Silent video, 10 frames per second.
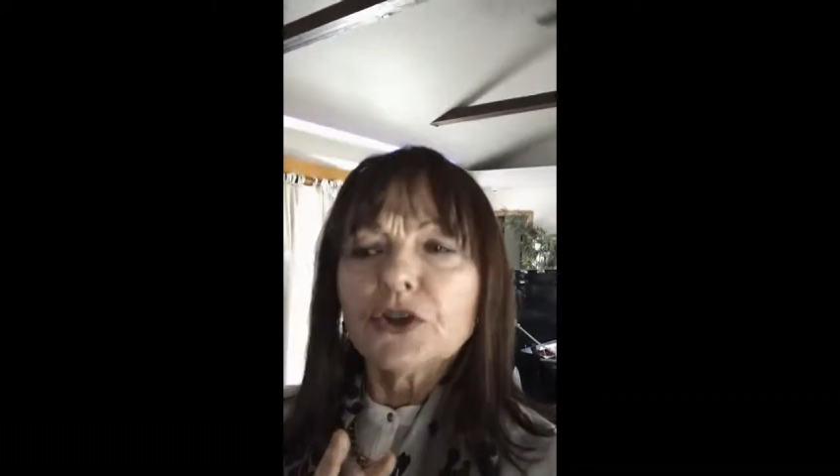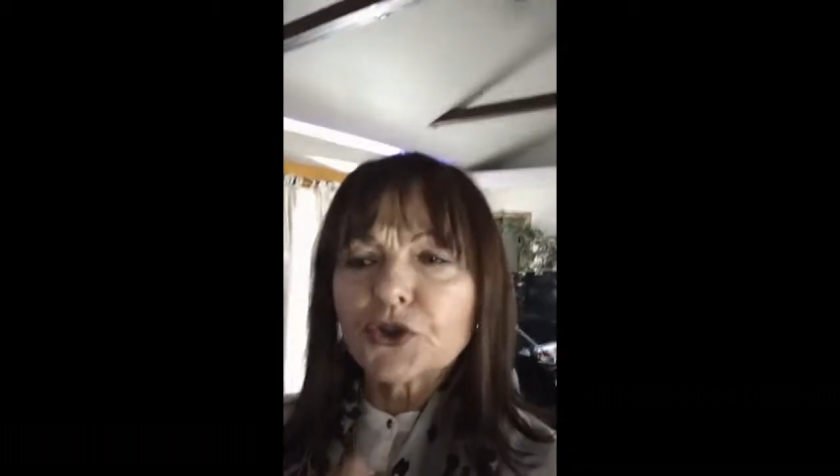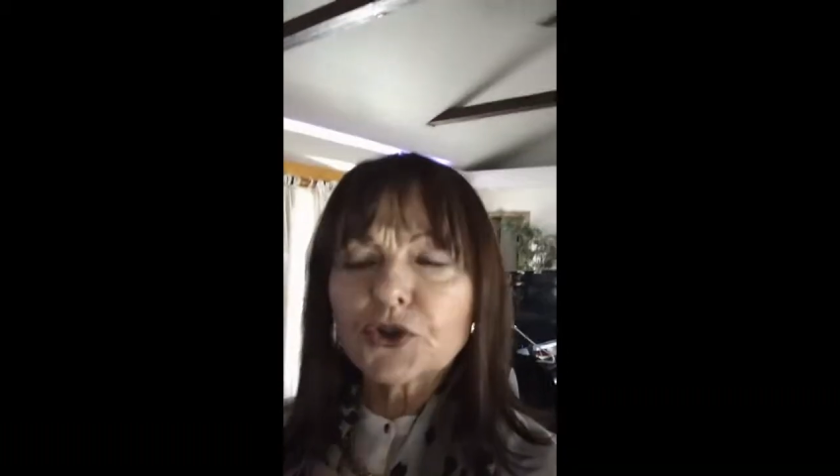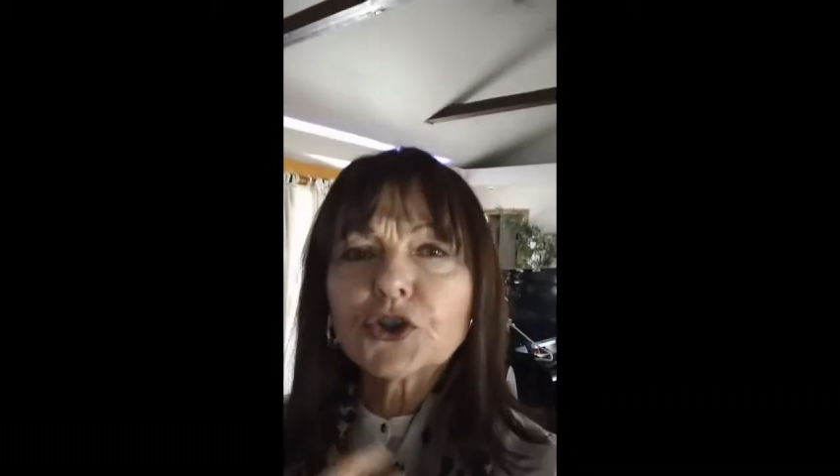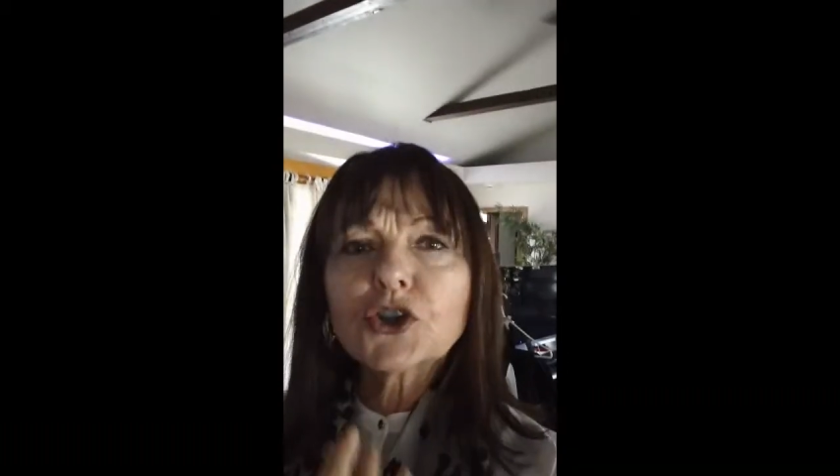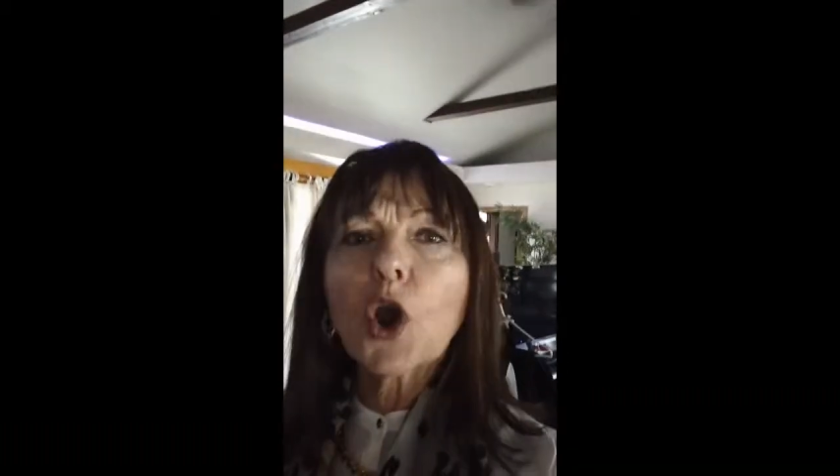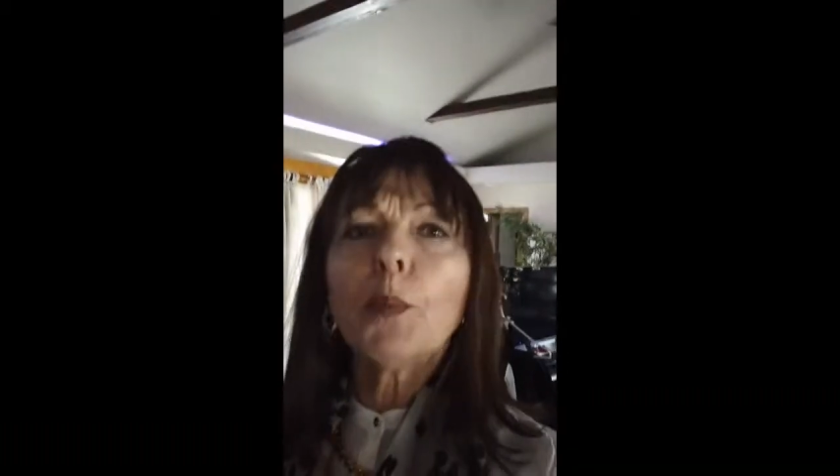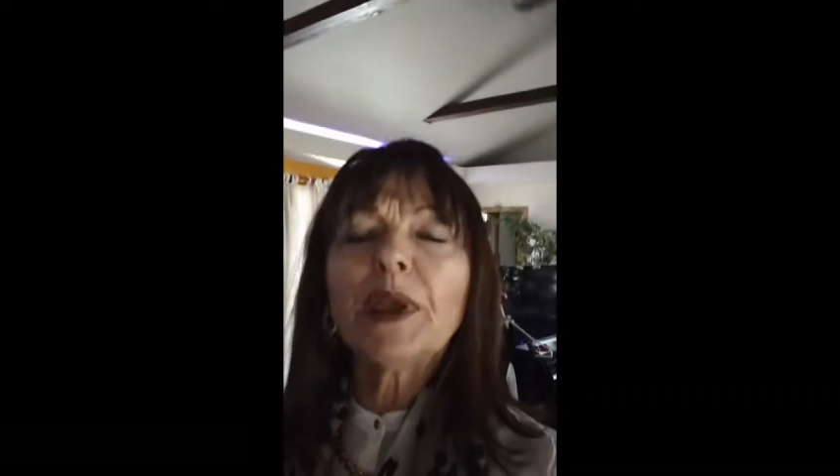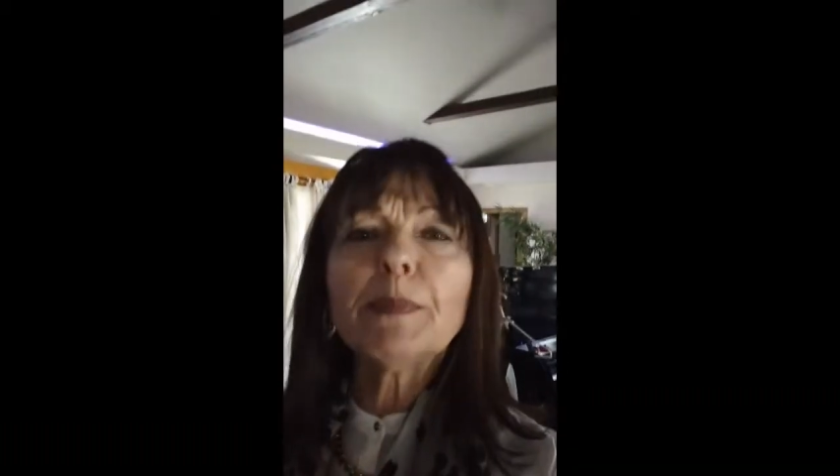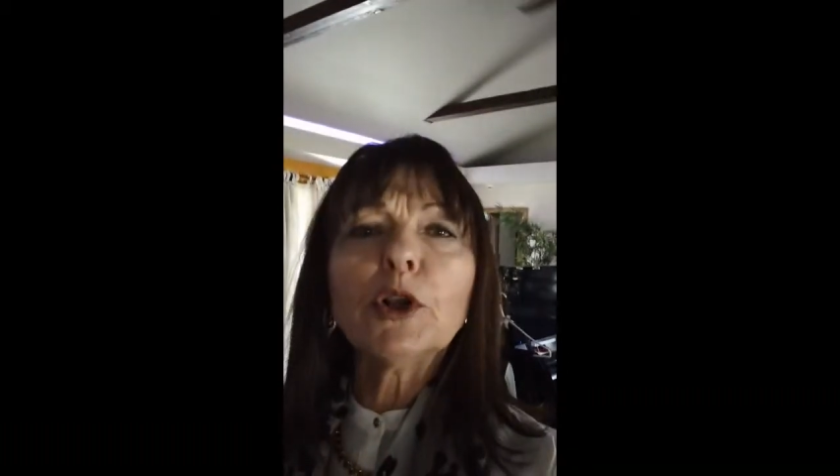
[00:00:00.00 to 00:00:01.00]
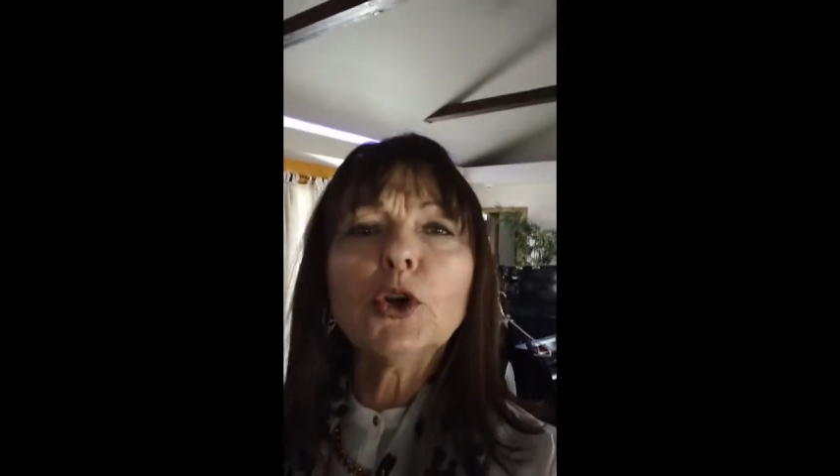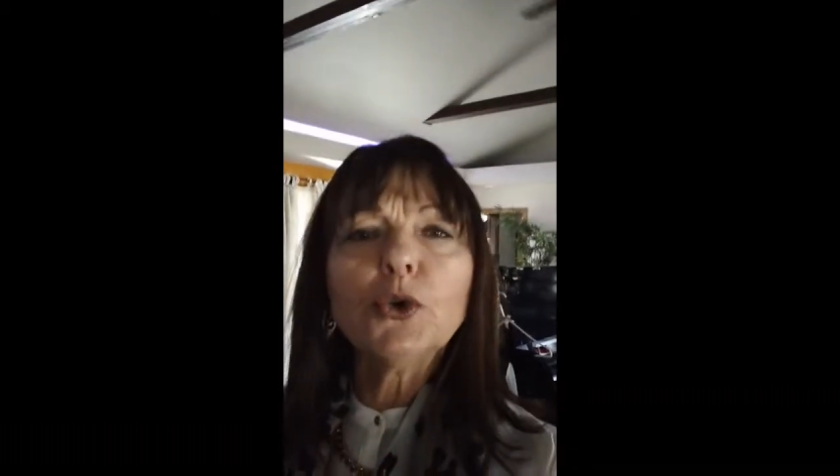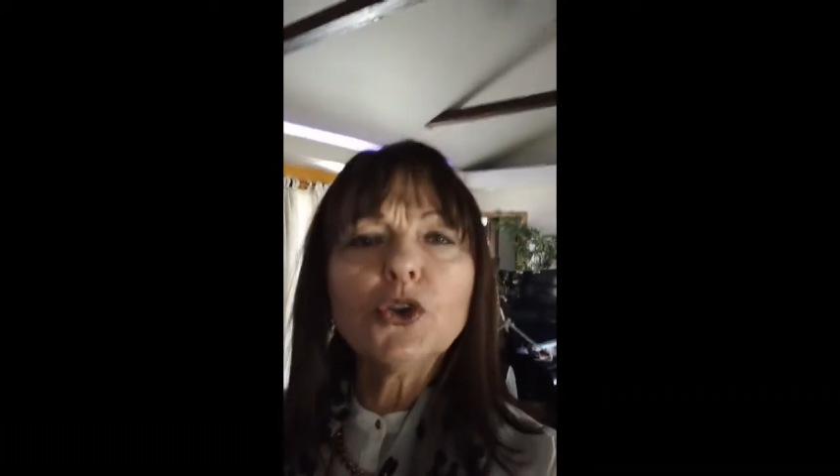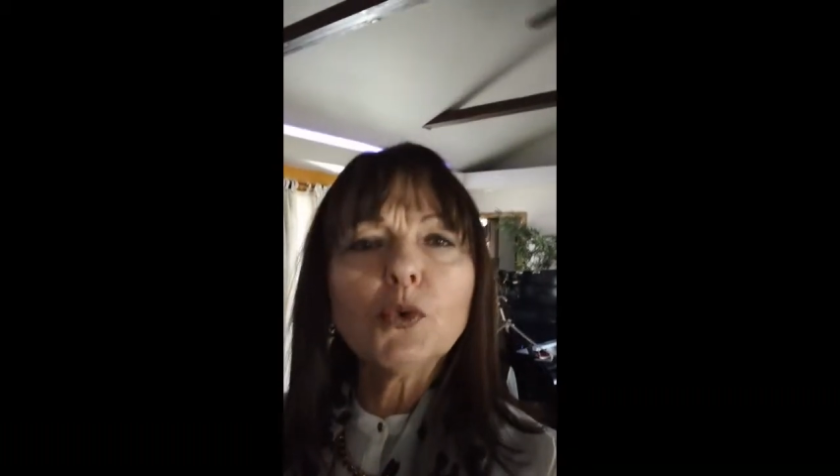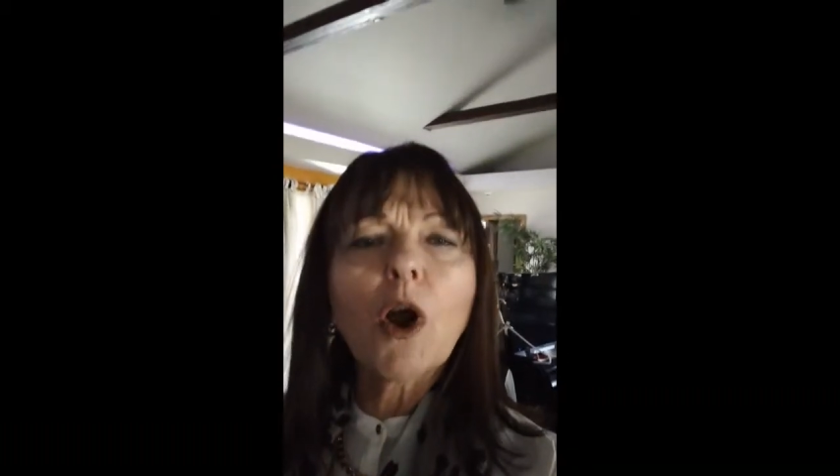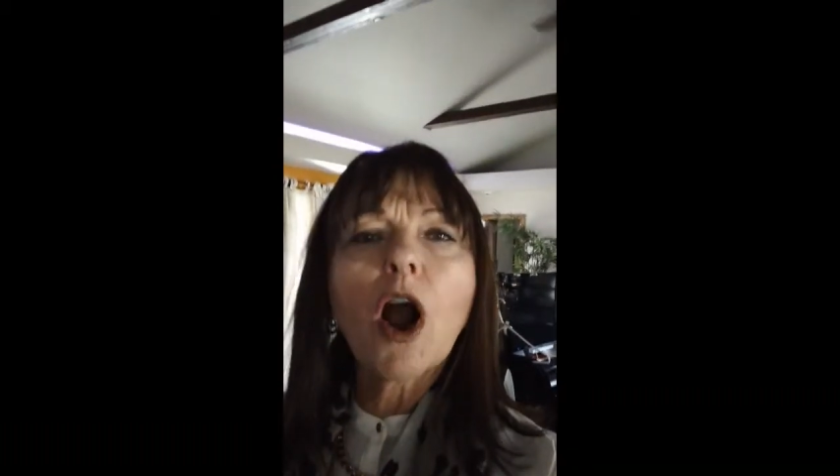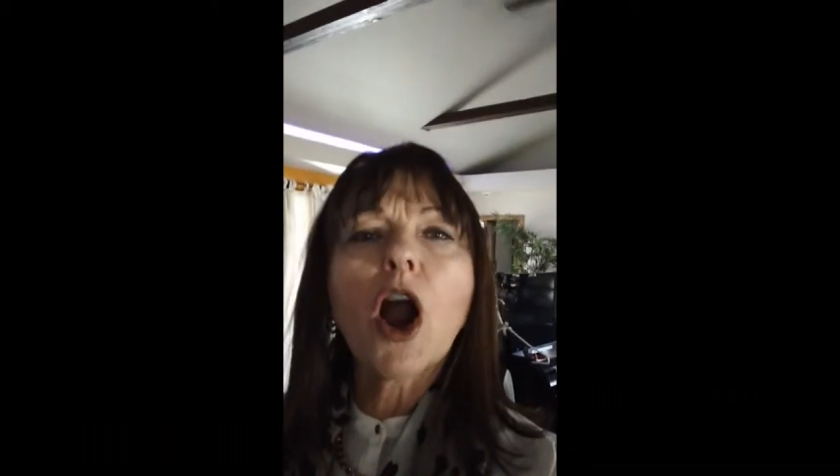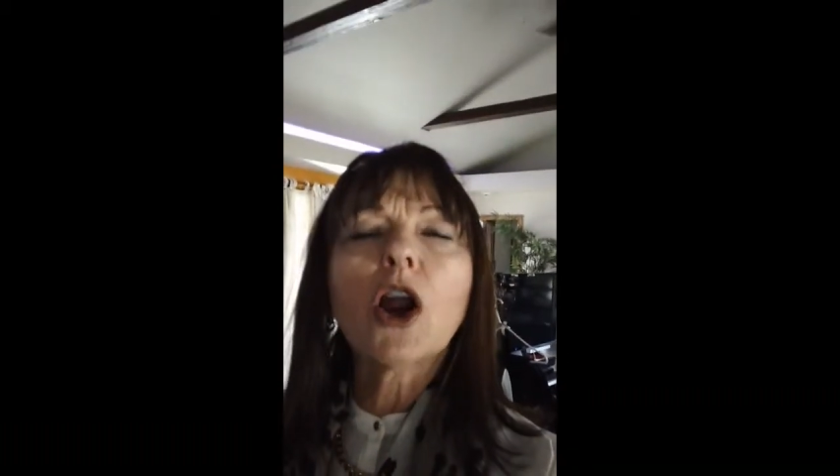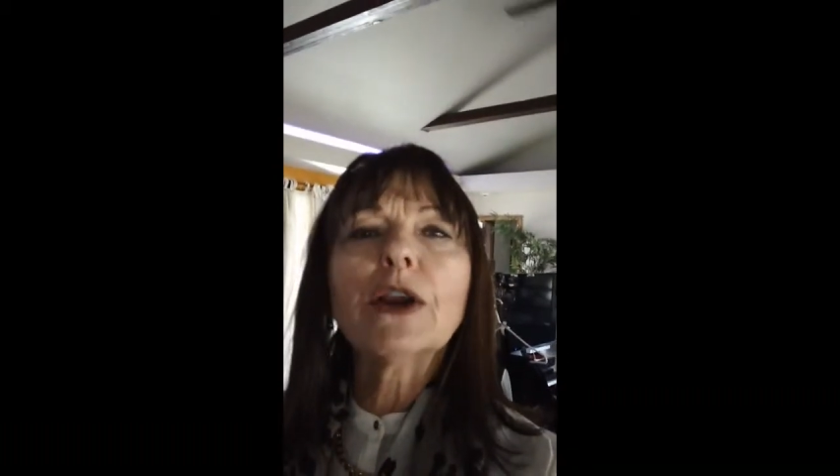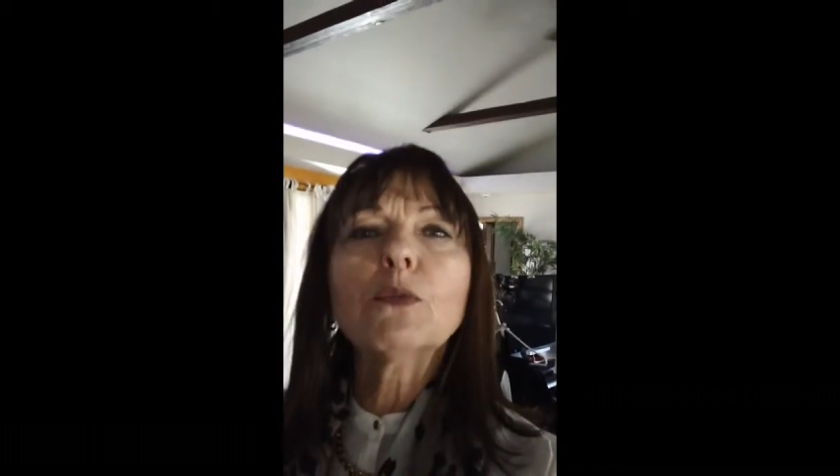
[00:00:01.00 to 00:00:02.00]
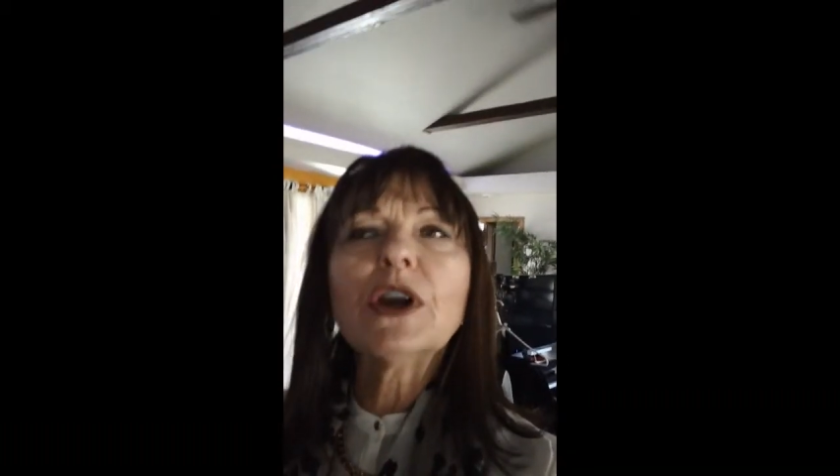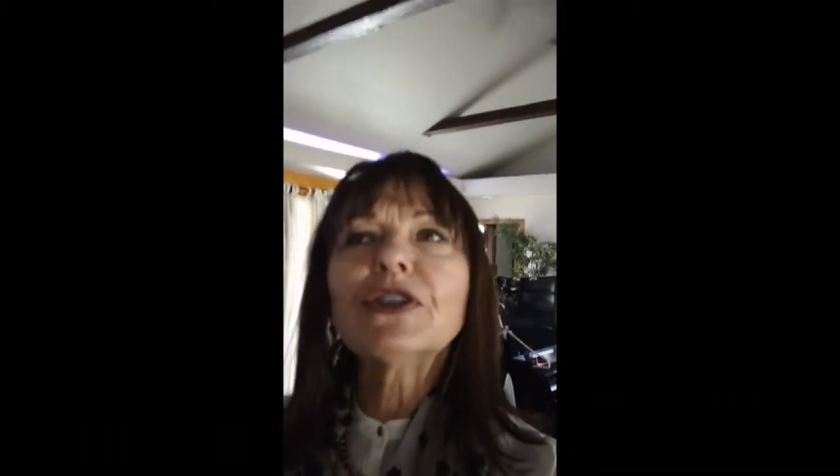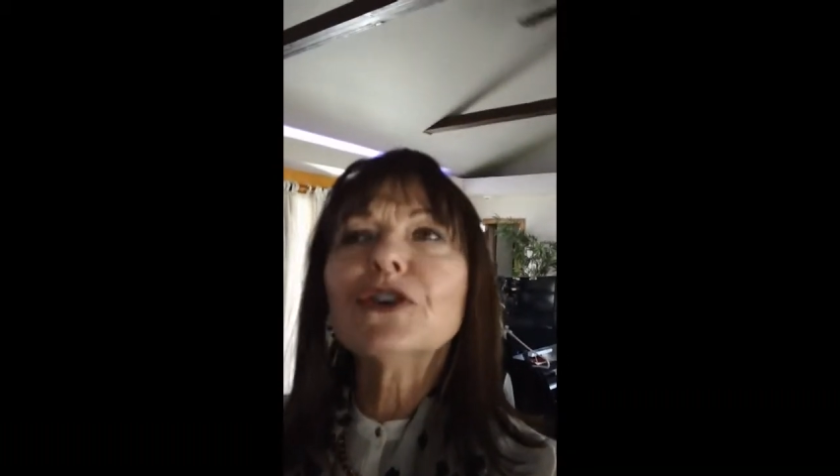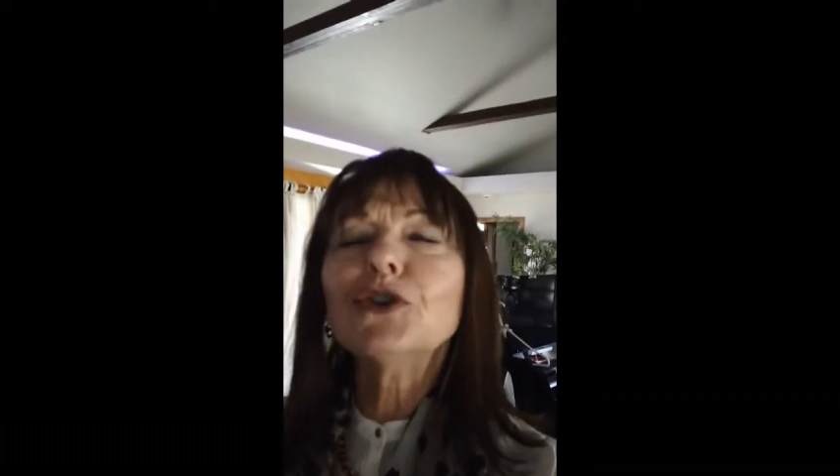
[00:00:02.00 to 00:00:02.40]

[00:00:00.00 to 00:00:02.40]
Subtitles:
show people who you are and what